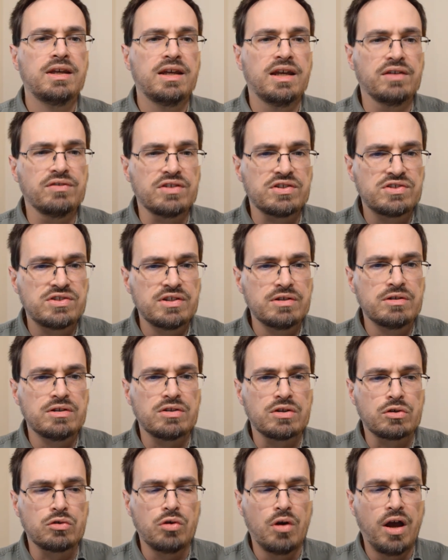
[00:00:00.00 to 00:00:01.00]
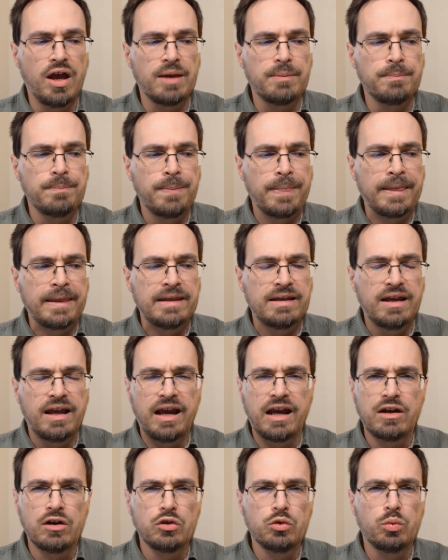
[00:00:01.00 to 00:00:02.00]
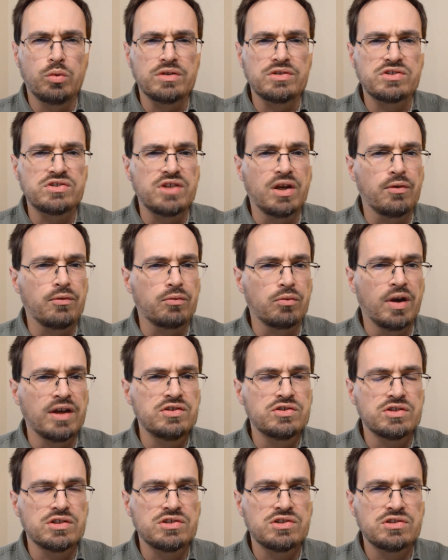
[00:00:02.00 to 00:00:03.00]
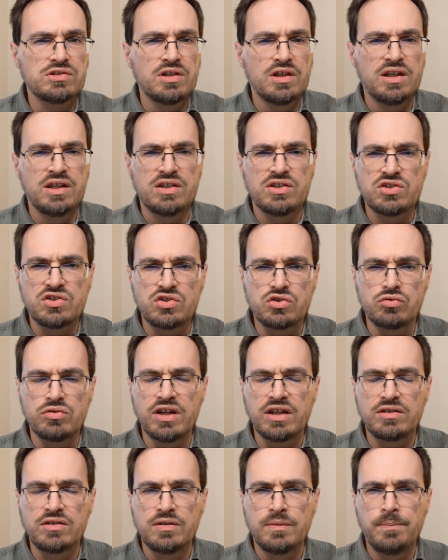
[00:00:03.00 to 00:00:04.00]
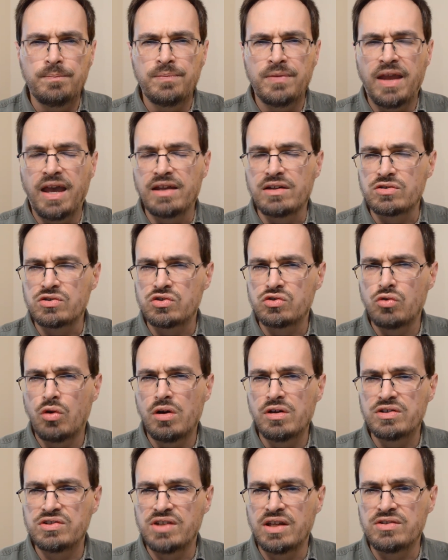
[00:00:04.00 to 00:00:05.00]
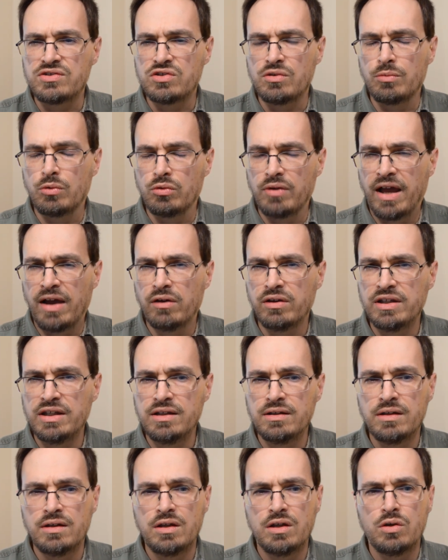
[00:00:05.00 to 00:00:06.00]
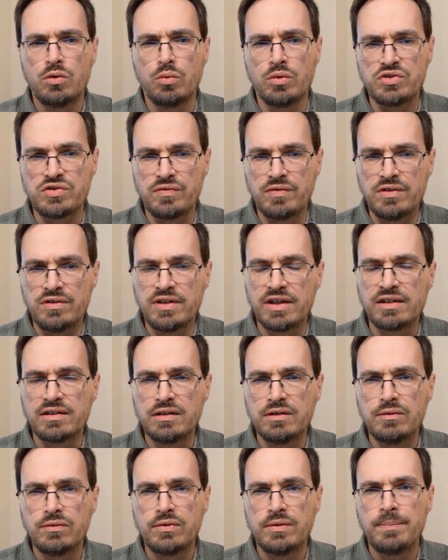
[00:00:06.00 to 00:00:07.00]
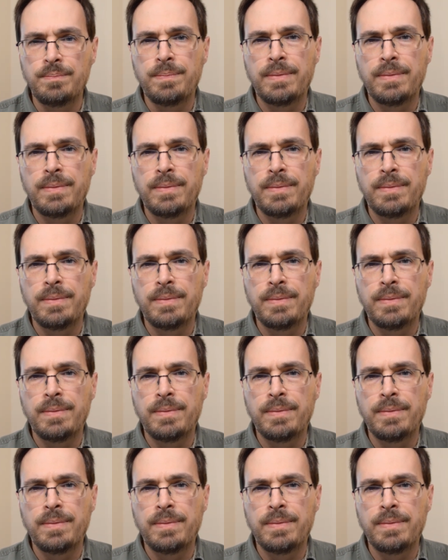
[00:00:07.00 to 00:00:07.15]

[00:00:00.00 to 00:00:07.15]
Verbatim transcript: in this theory of the crime, Harold was self-righteous, strict, had a strong sense of morality, was vindictive.